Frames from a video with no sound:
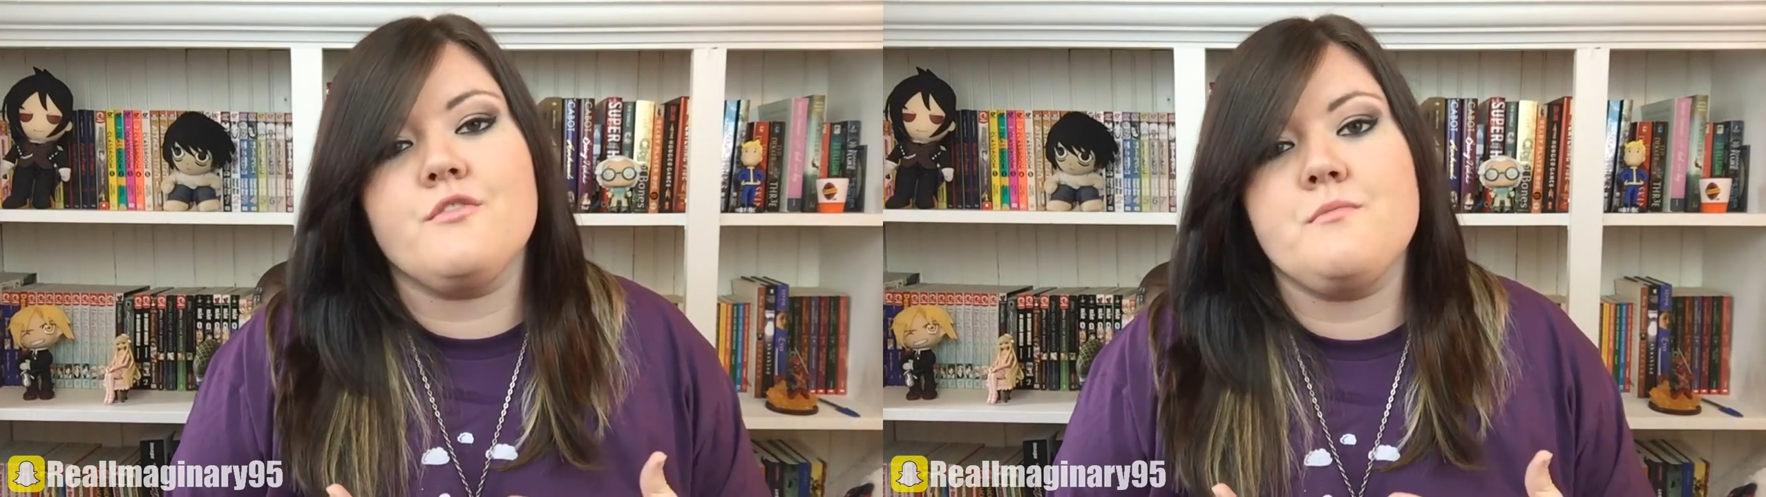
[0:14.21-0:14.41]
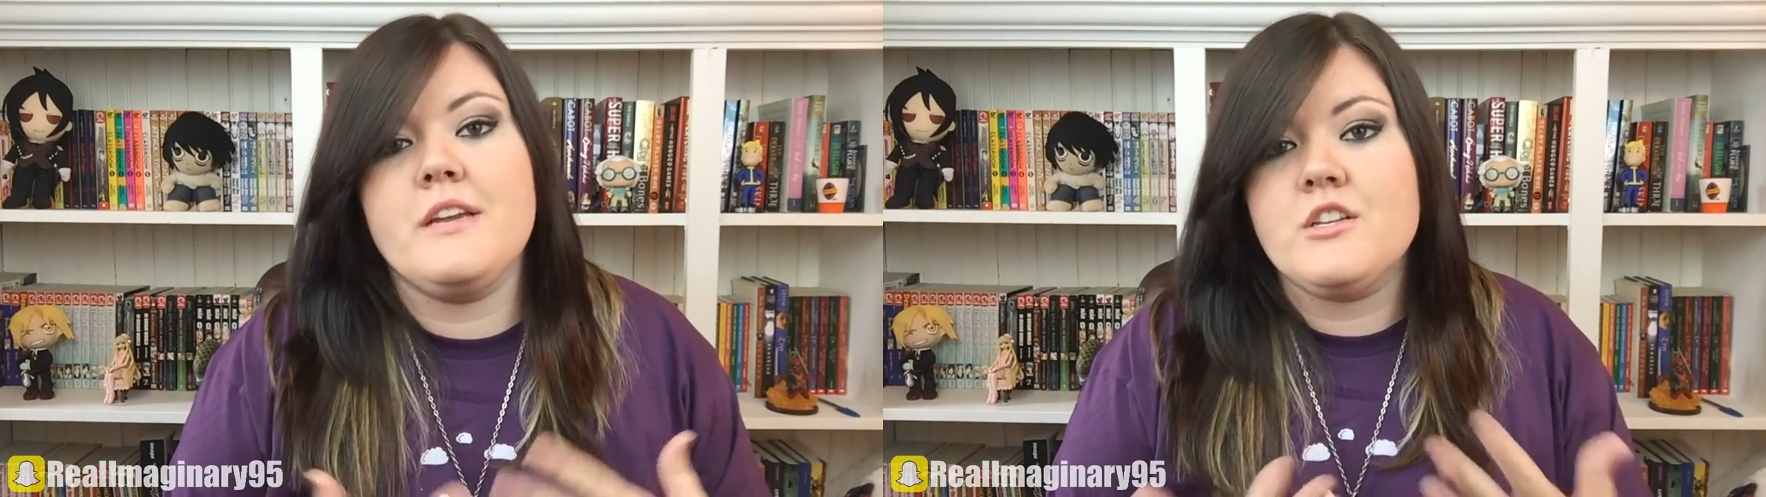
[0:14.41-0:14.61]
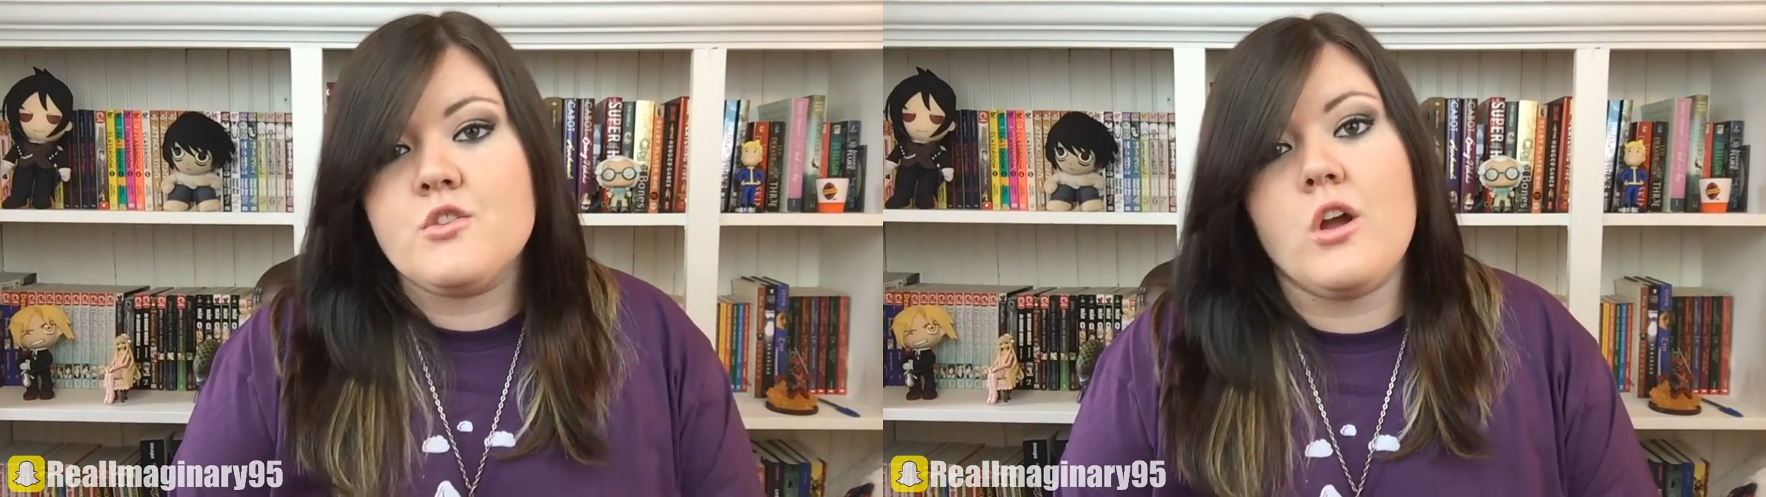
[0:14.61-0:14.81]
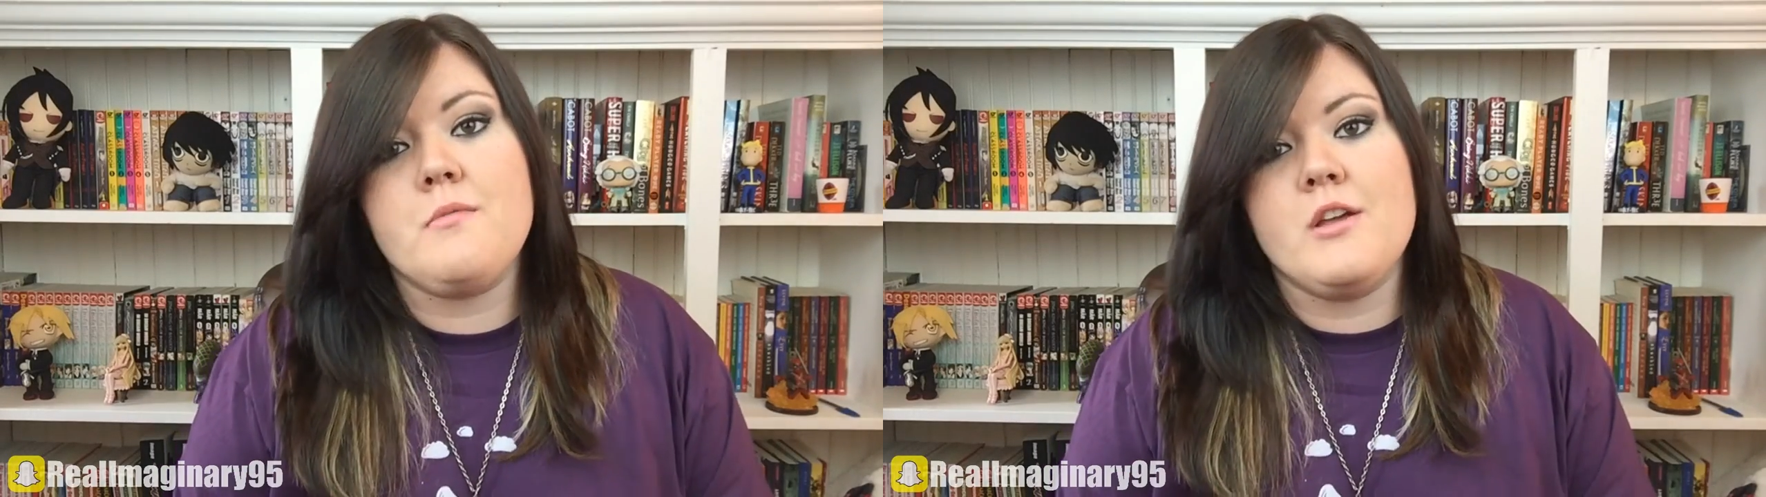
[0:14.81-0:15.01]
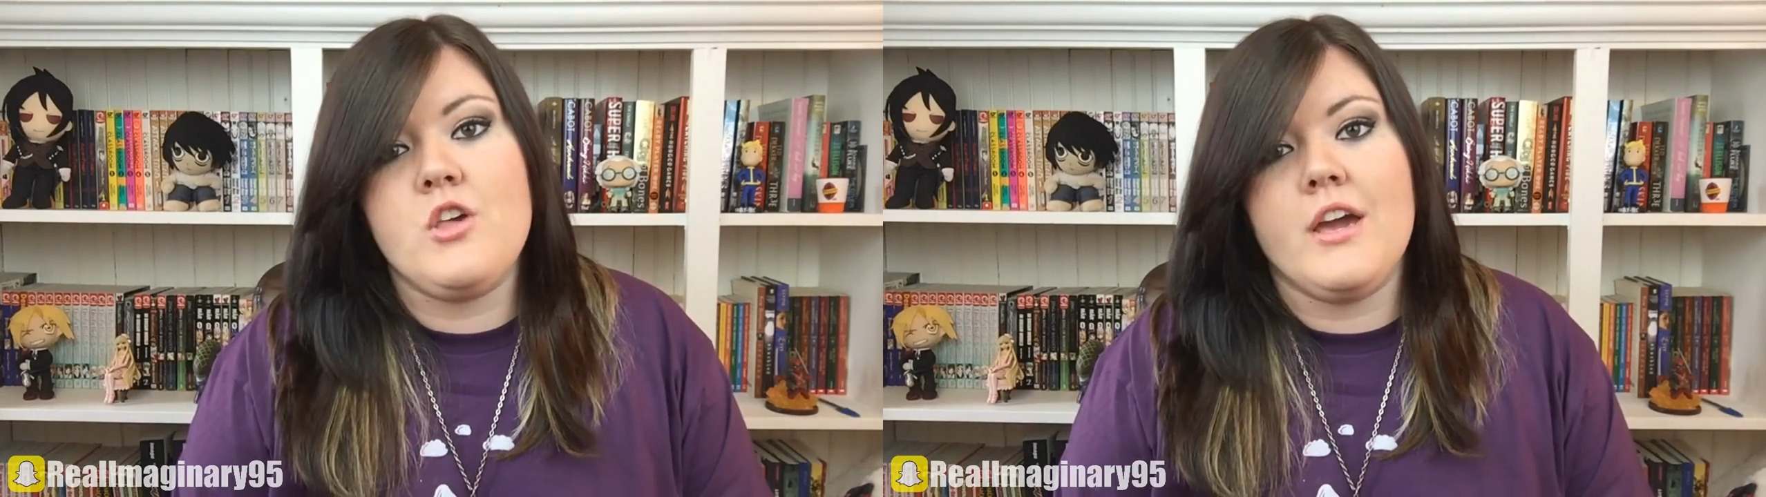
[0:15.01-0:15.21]
for me to
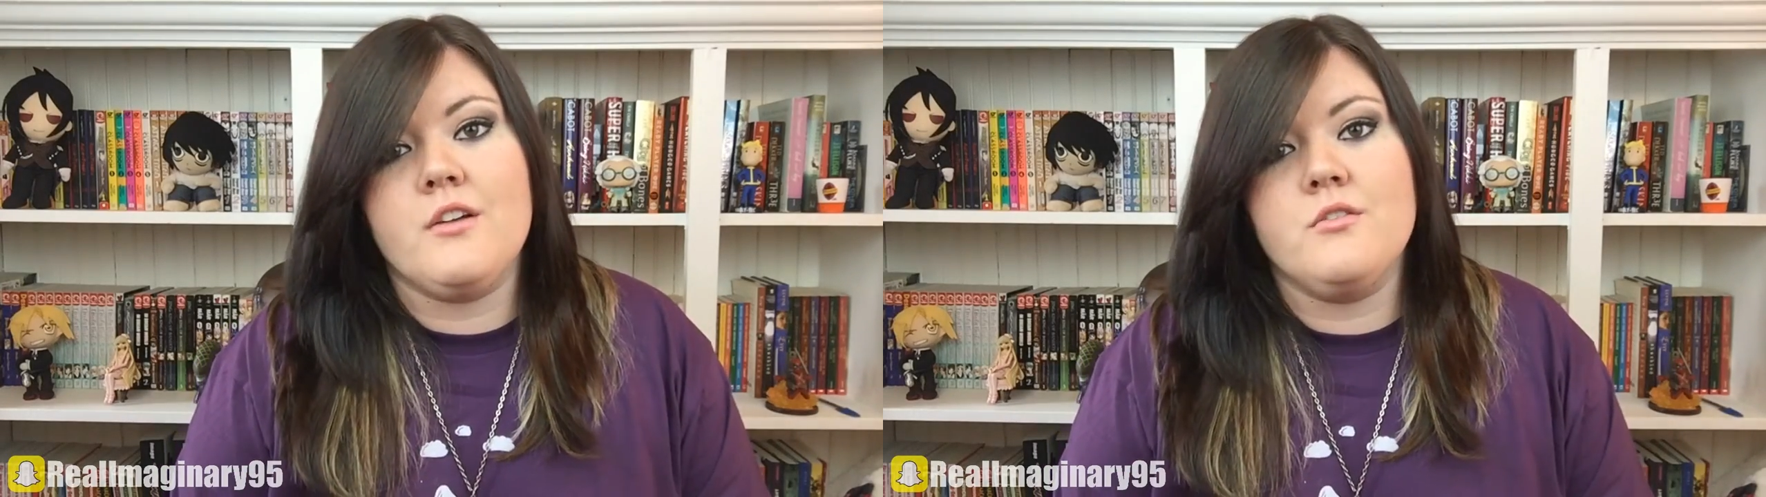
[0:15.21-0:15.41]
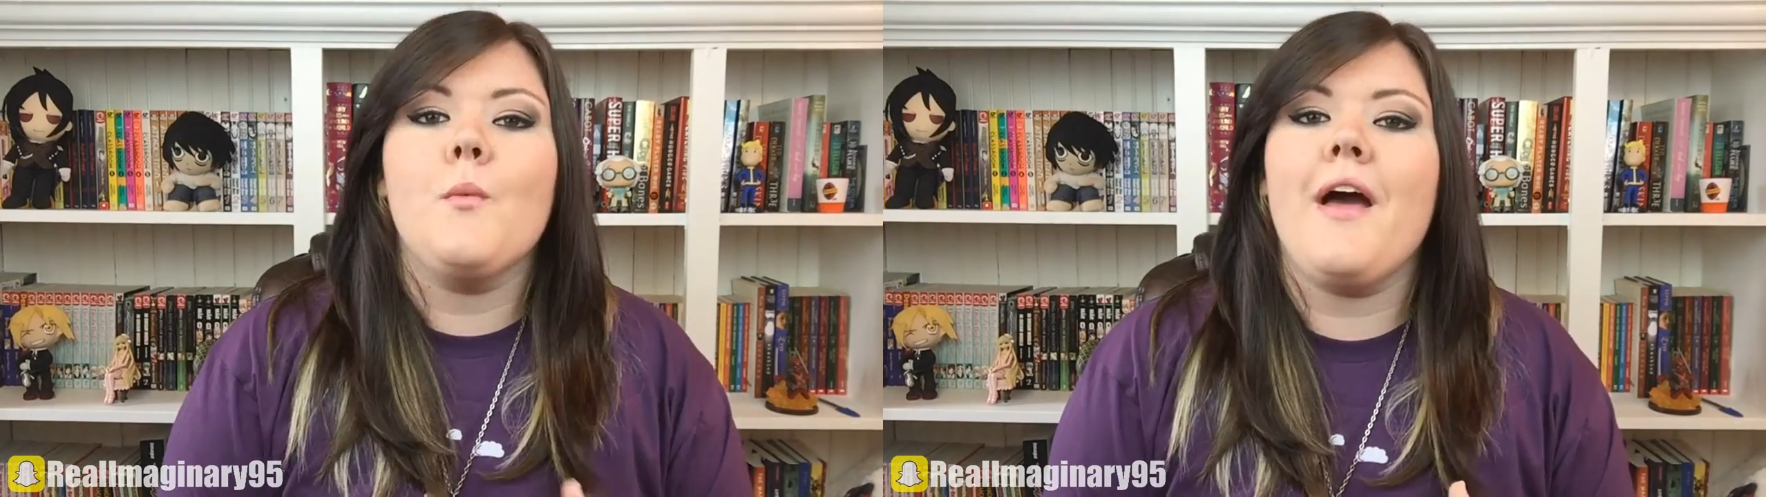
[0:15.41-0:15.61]
start my channel.